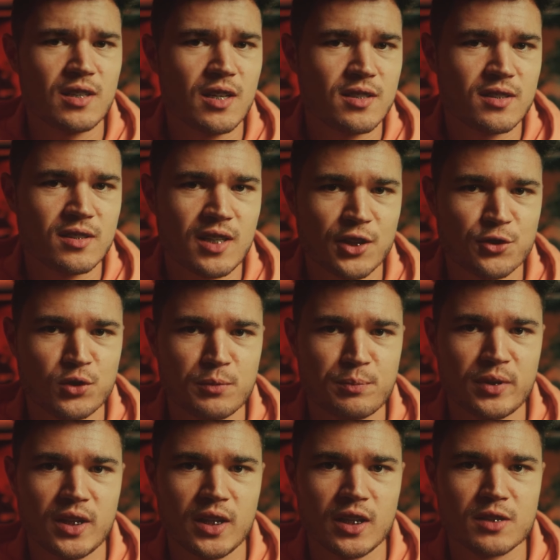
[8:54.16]
lens is actually
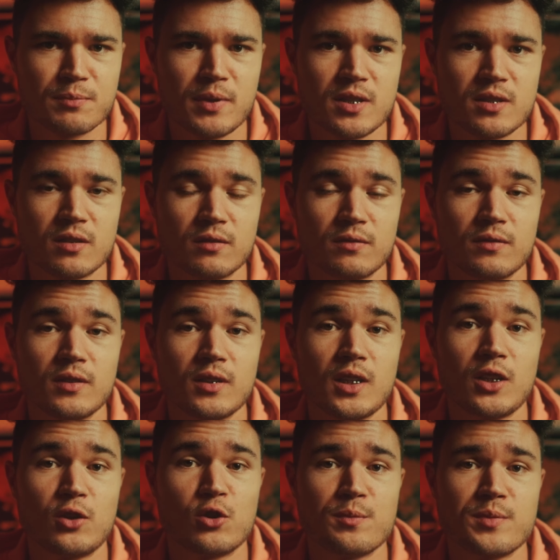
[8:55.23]
pretty expensive.
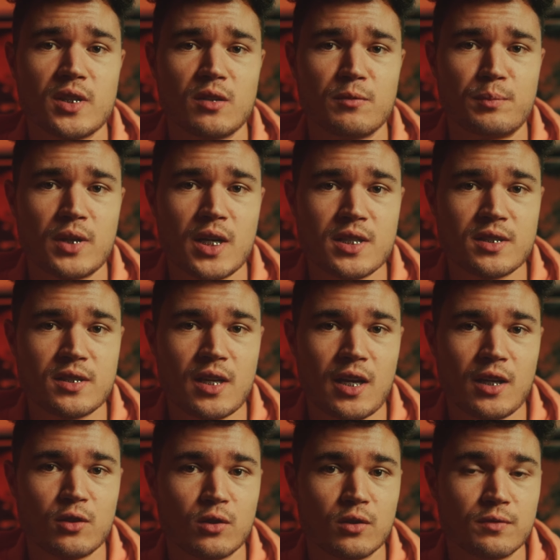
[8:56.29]
It comes at a price
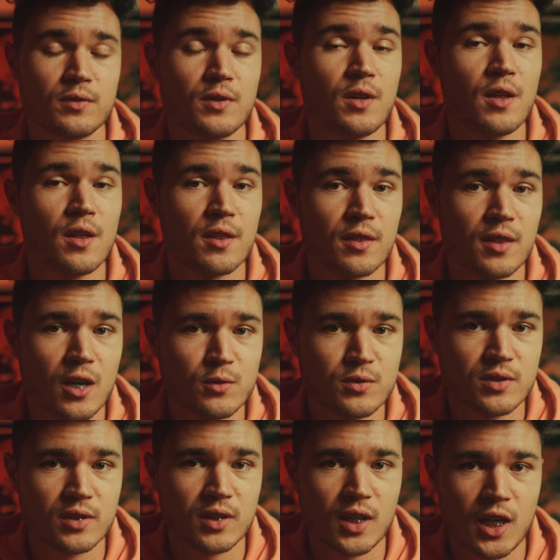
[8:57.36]
tag of
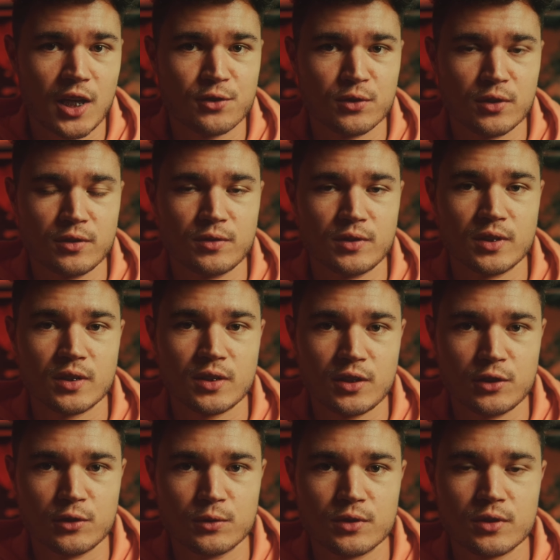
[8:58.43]
1,800
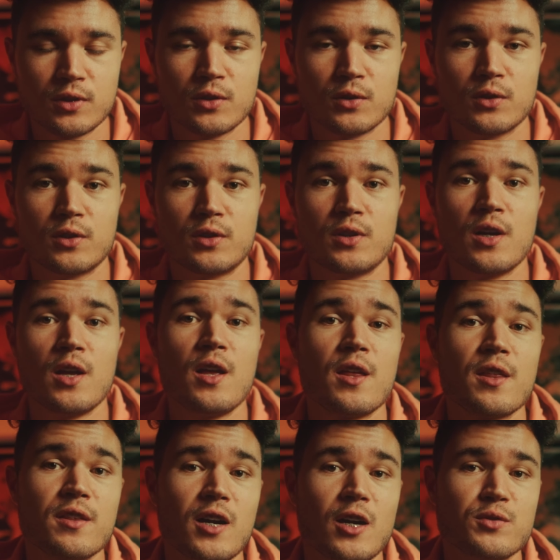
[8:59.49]
euros or
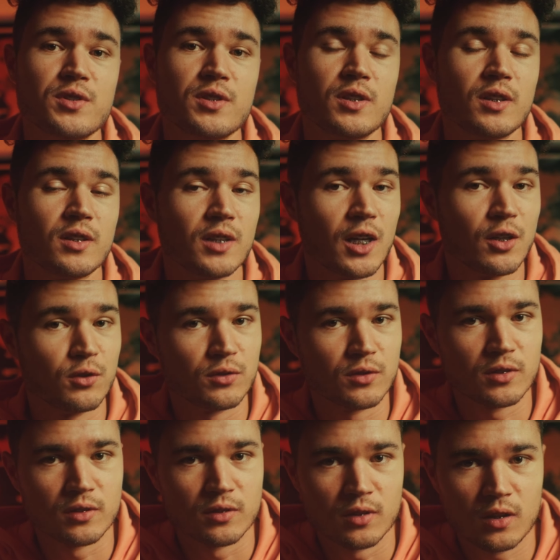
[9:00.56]

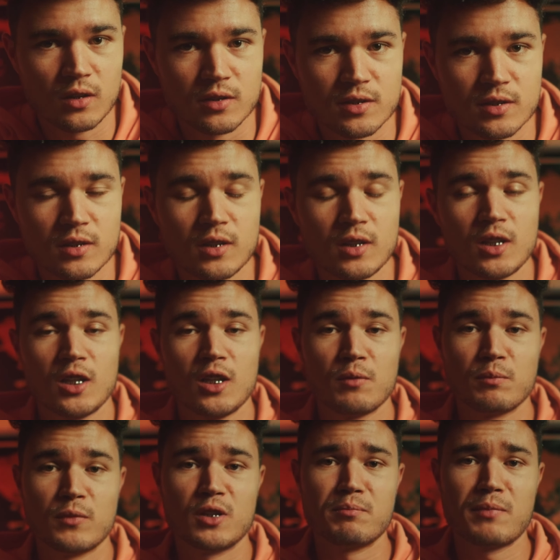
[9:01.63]
$1,900. But in